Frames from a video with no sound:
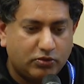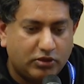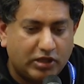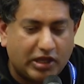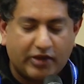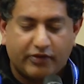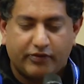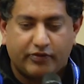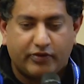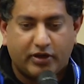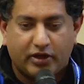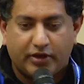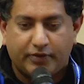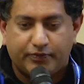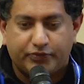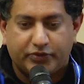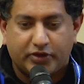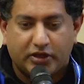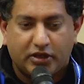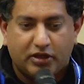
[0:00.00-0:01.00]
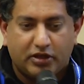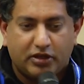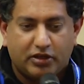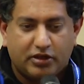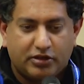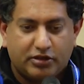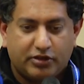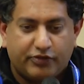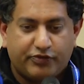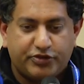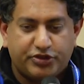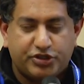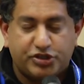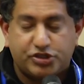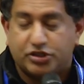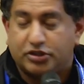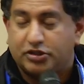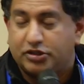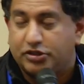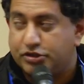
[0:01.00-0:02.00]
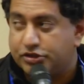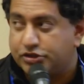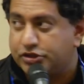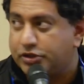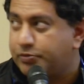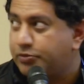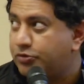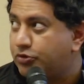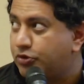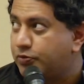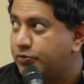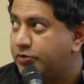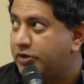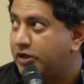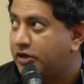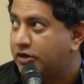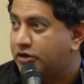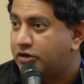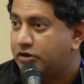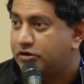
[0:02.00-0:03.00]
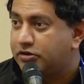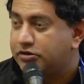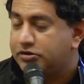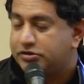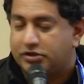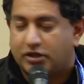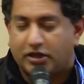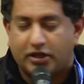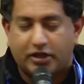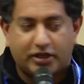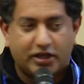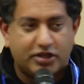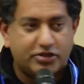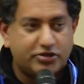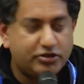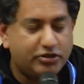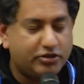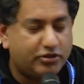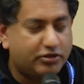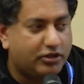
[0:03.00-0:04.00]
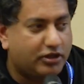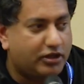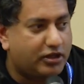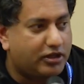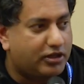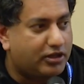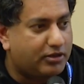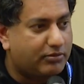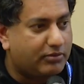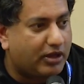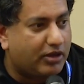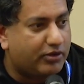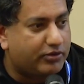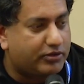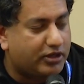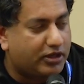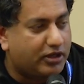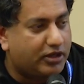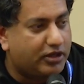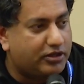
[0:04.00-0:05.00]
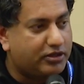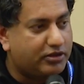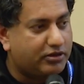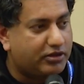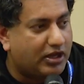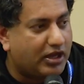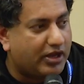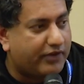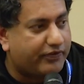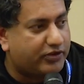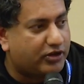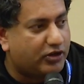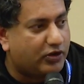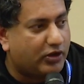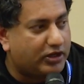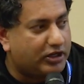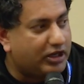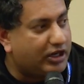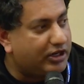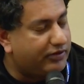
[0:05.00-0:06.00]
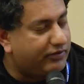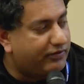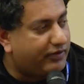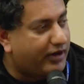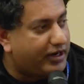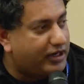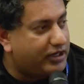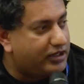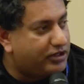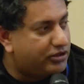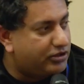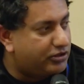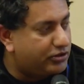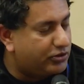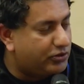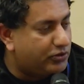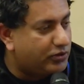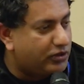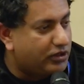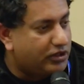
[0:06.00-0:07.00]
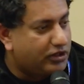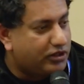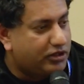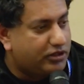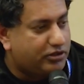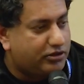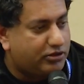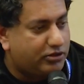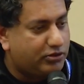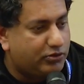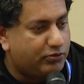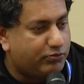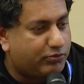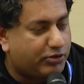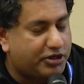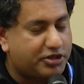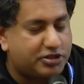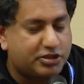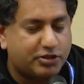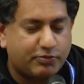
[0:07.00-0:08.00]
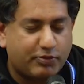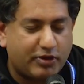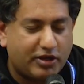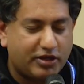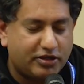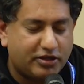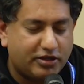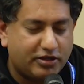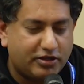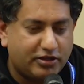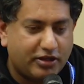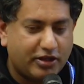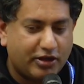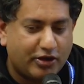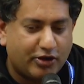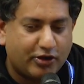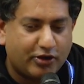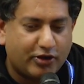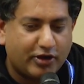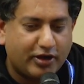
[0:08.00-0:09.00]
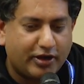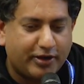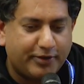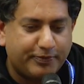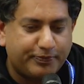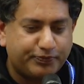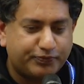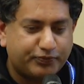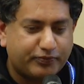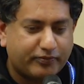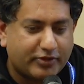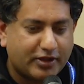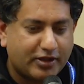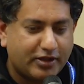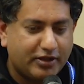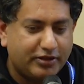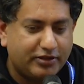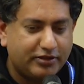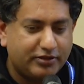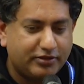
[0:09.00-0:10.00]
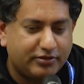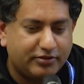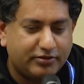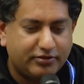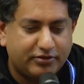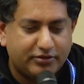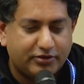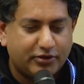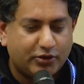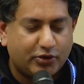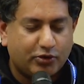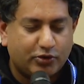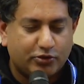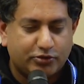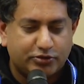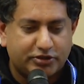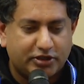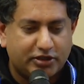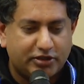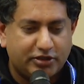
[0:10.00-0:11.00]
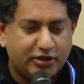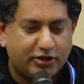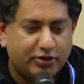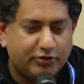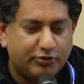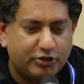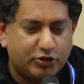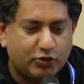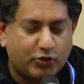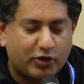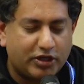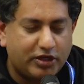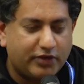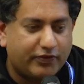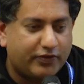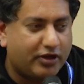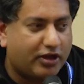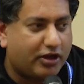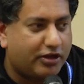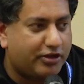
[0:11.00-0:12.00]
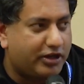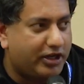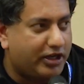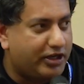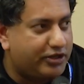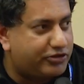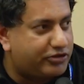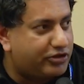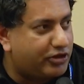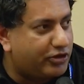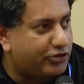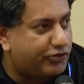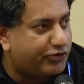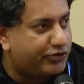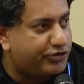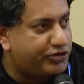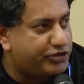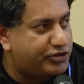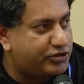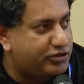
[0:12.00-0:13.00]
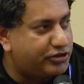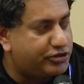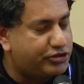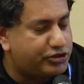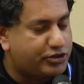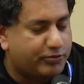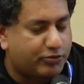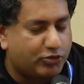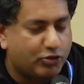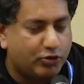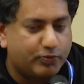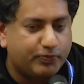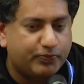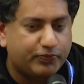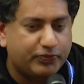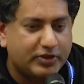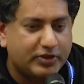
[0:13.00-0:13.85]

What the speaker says: they have the physician leadership group that occurs, I guess, yearly. And about a year and a half ago, I got invited to participate in their in the whole set, the 20 different odd ACOs physician leadership group.